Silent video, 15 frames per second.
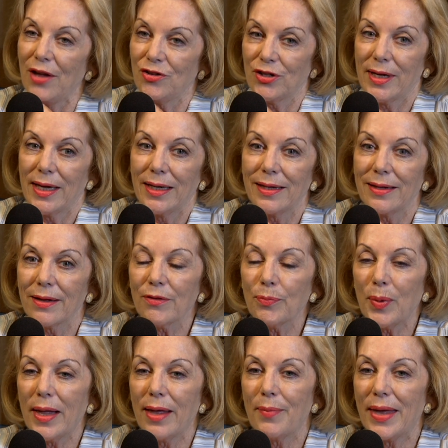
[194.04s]
Asha Keddy does
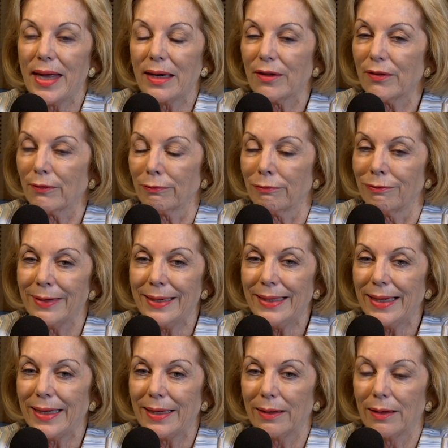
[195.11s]
play me, and it's
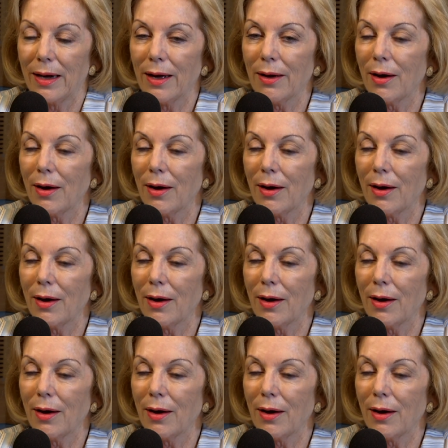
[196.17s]
really...